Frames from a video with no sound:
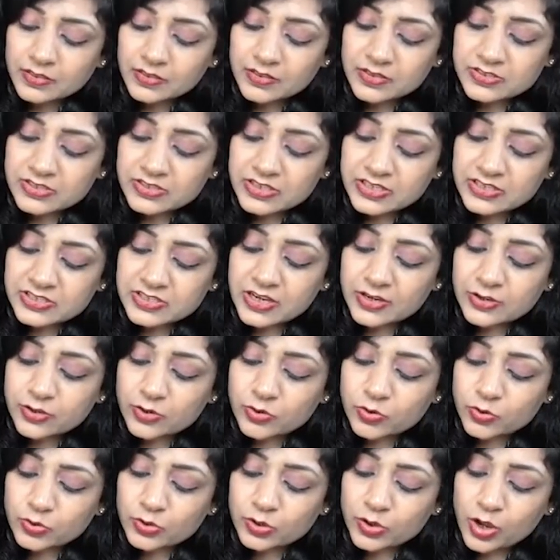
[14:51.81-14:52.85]
This is the
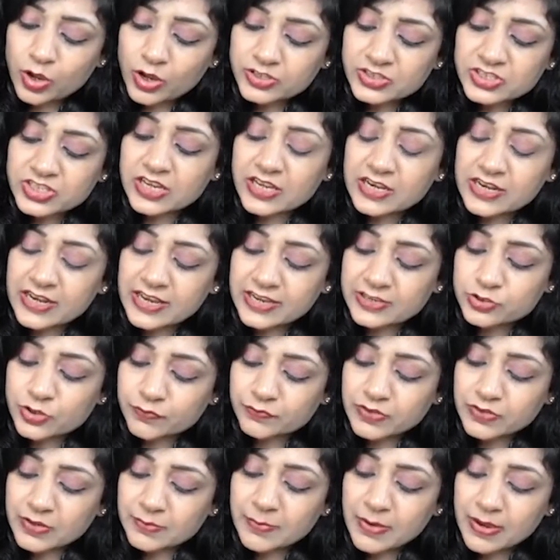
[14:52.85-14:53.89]
chronological age
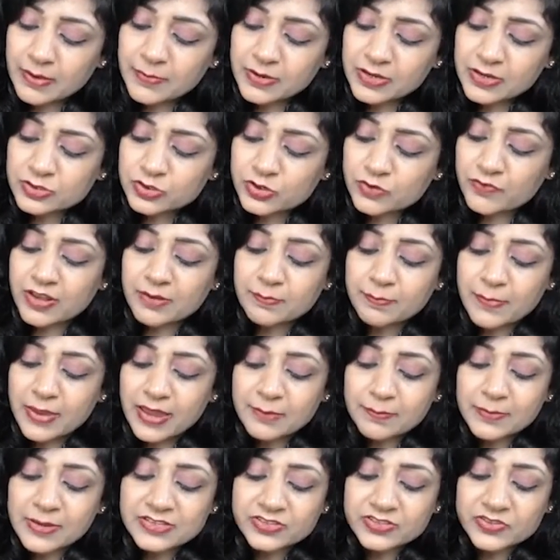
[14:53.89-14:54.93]
of the baby. So when
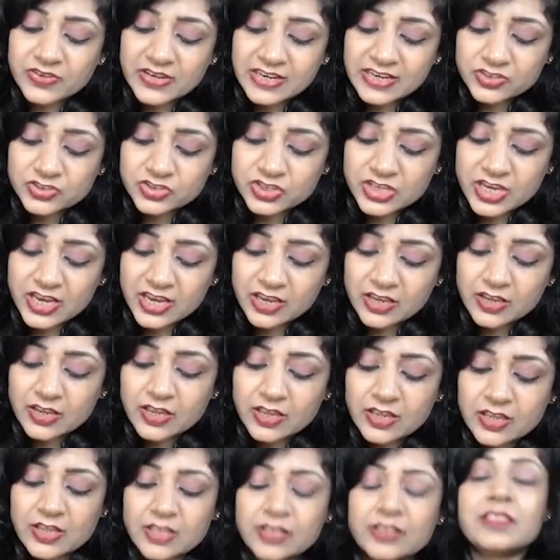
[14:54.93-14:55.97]
baby is reaching
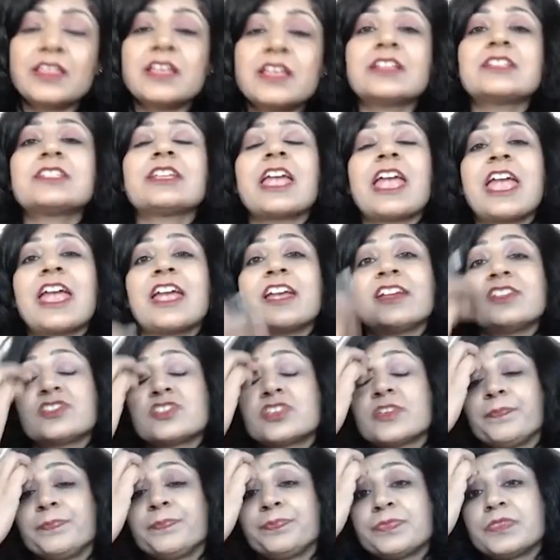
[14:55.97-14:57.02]
this age
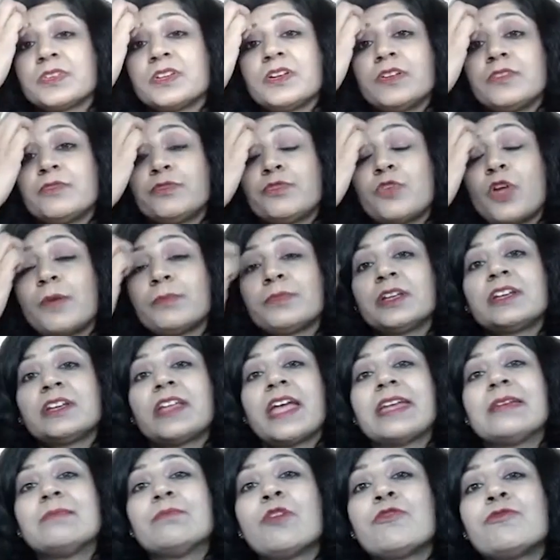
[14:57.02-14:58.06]
from the
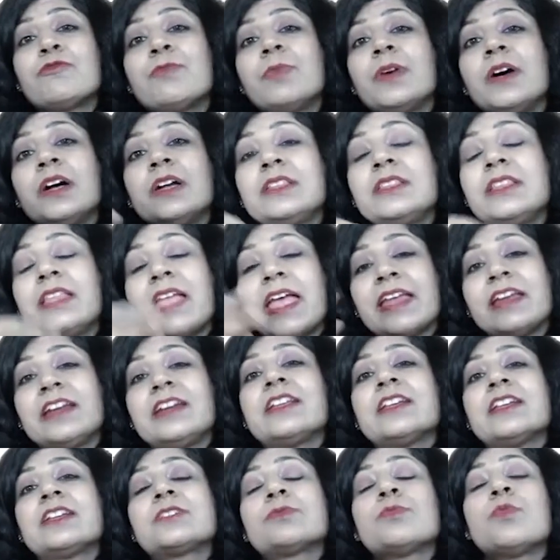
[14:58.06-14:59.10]
time of birth, then
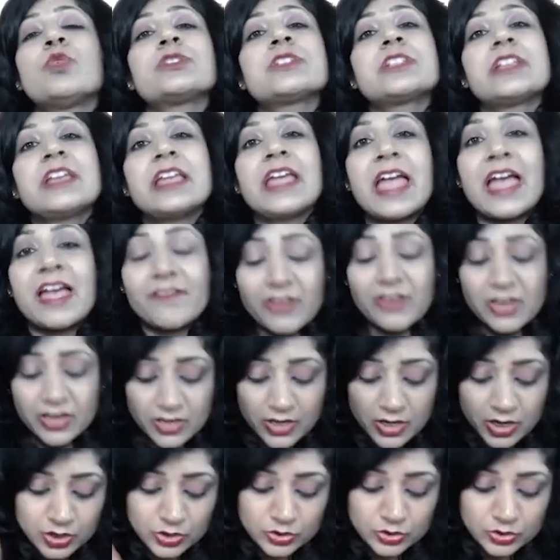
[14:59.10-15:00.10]
it is mostly having.